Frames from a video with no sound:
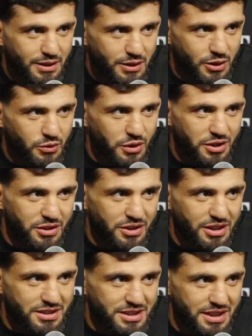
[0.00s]
the quicker
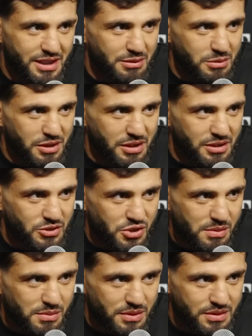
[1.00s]
guys can be a
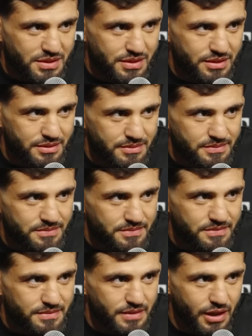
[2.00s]
champion. So
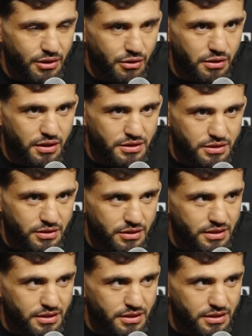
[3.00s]
I don't think so.